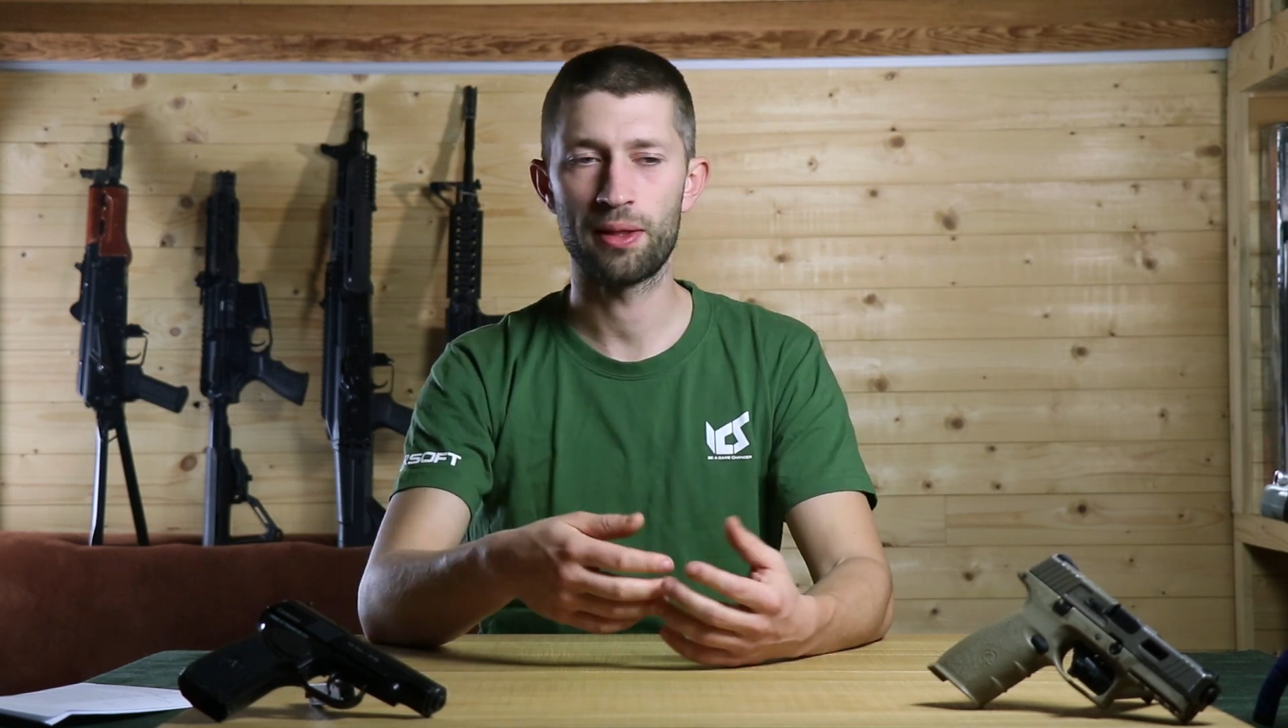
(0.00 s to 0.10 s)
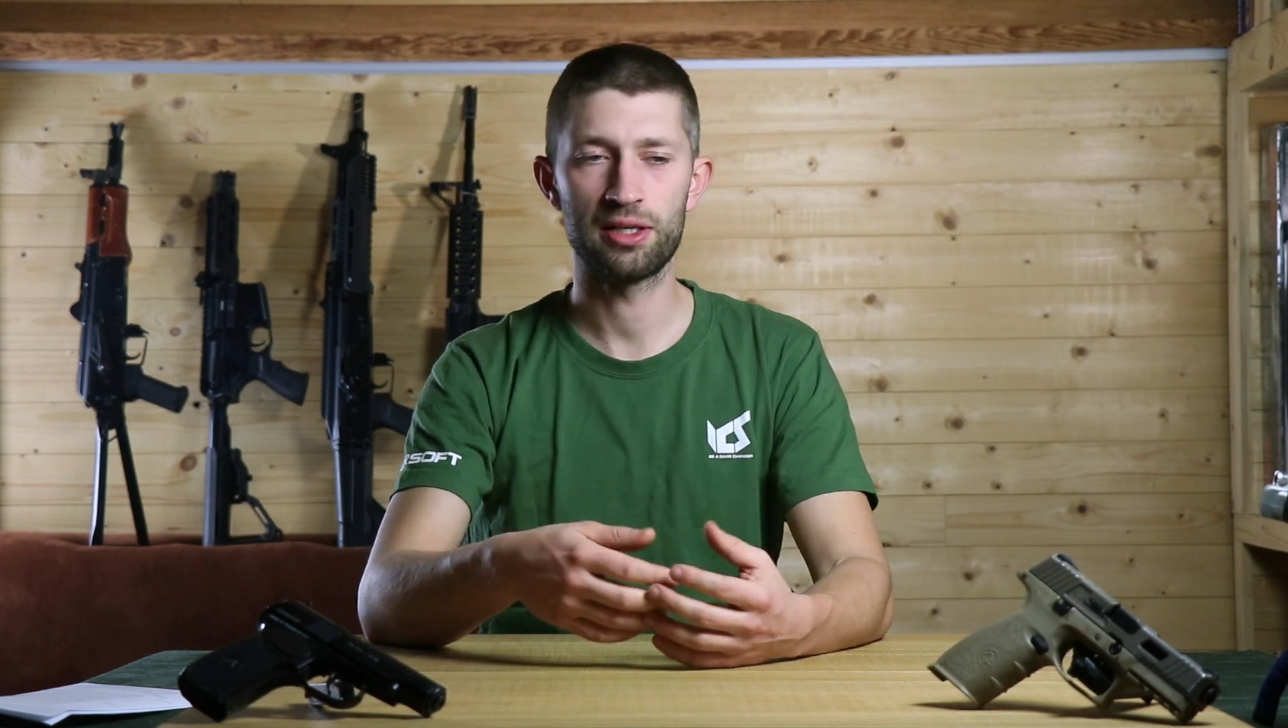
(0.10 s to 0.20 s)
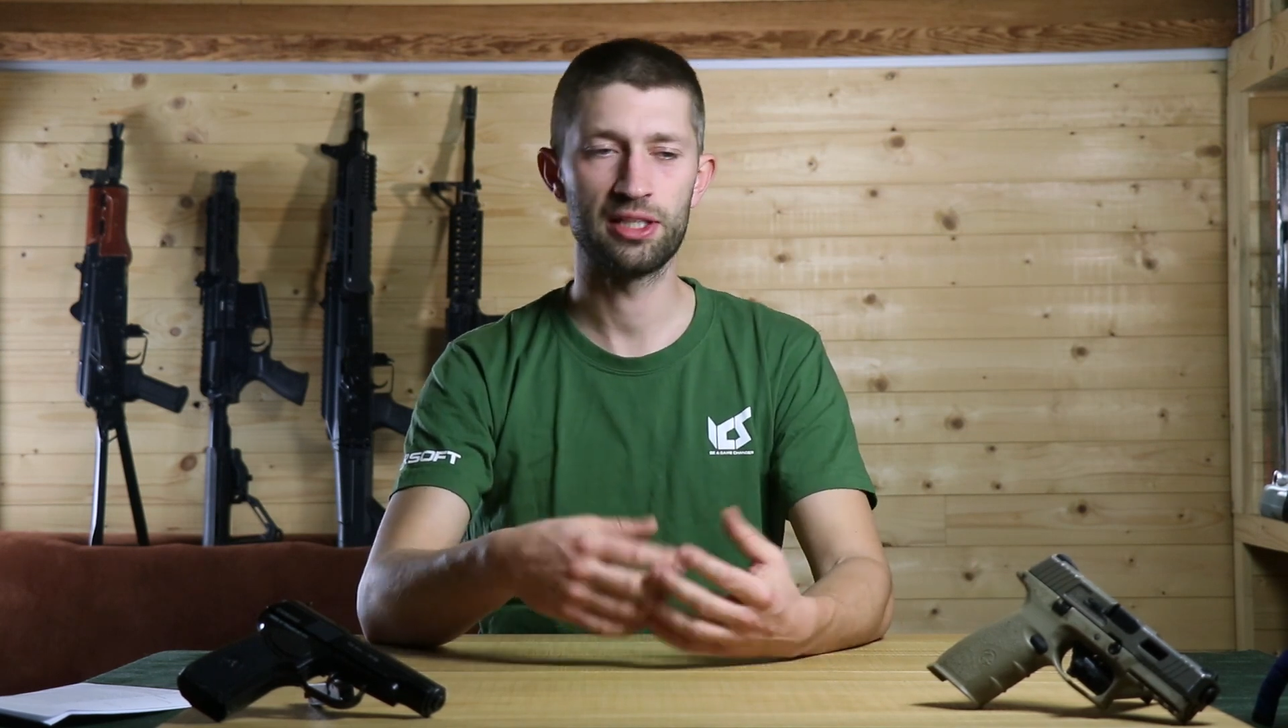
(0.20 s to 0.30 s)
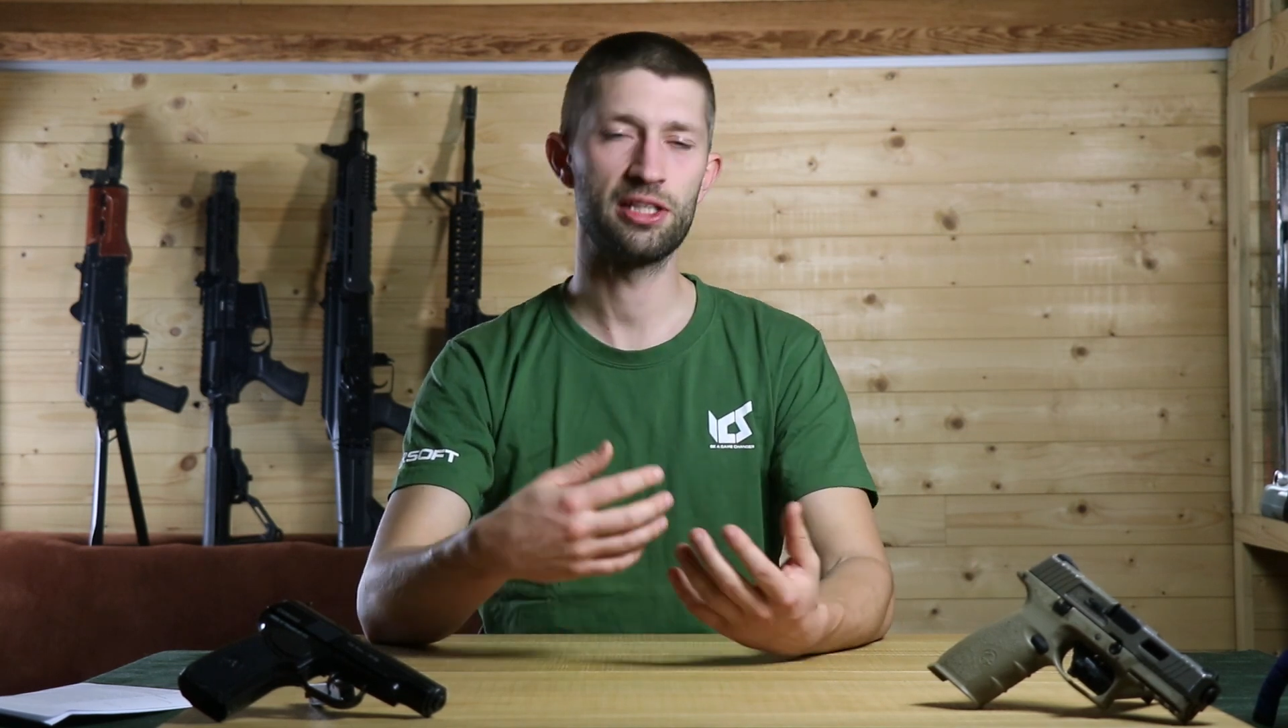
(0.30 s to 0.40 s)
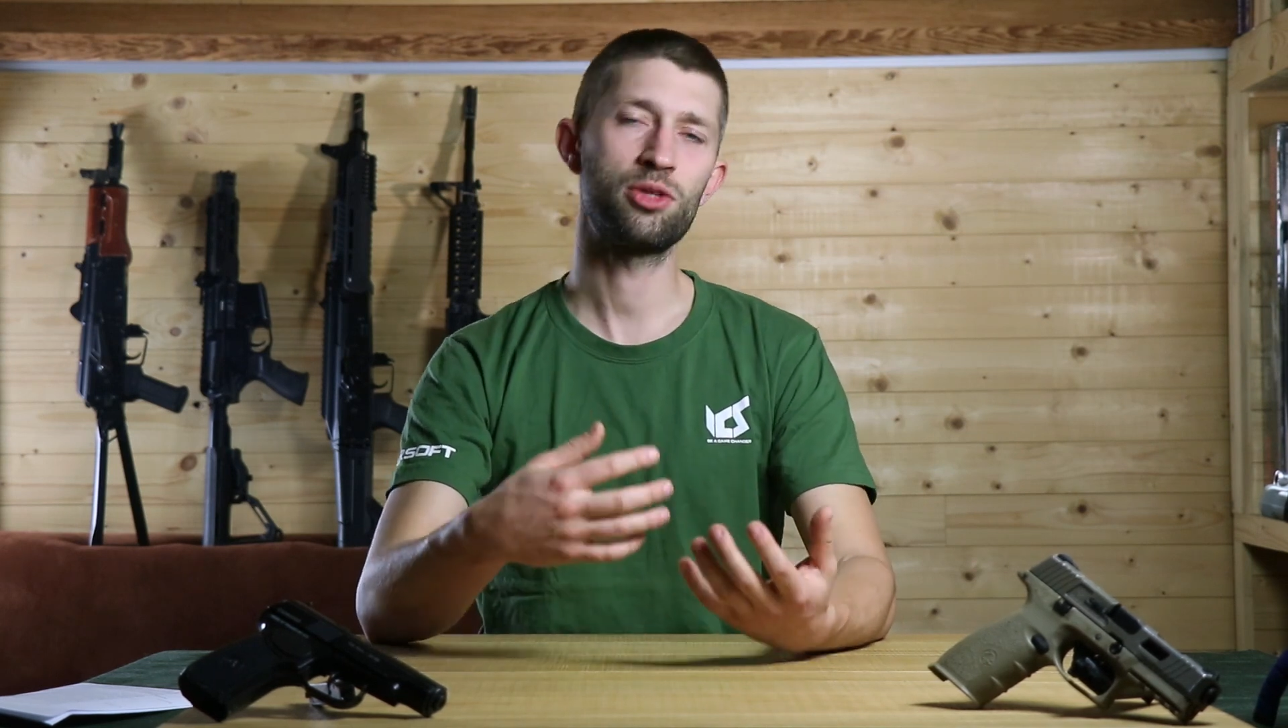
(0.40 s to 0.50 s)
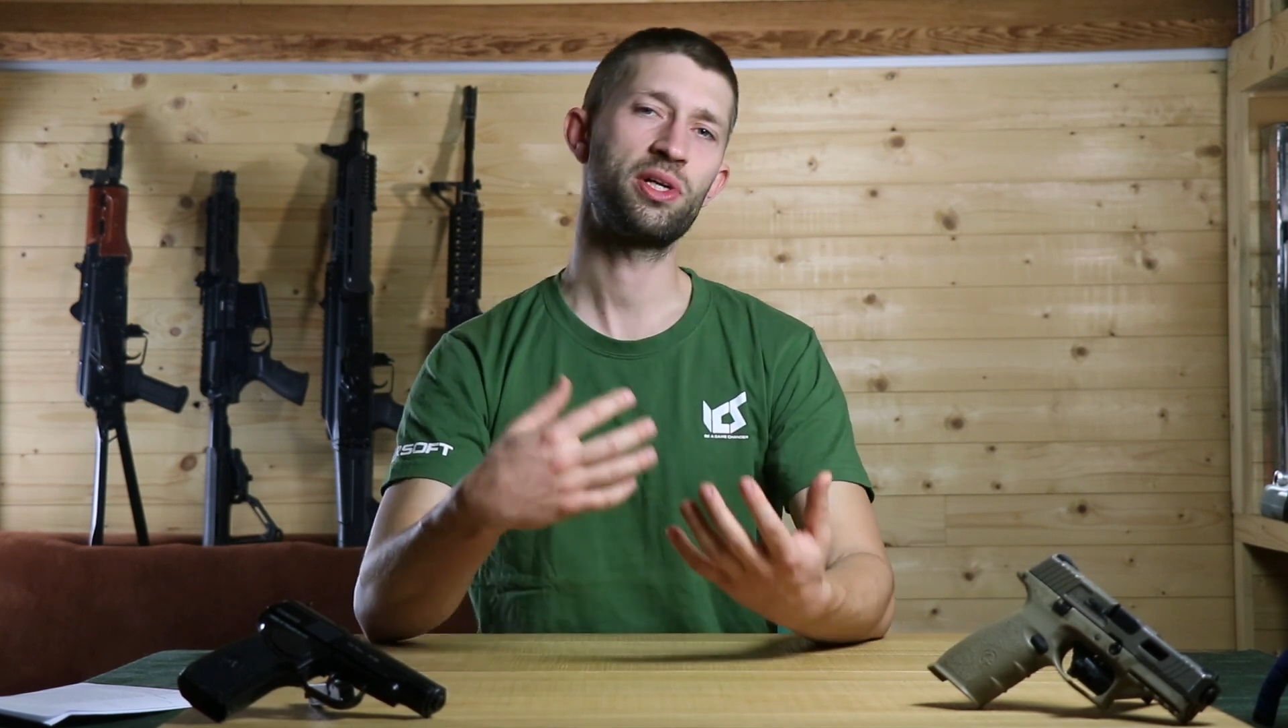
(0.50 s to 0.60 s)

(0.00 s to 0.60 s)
And in the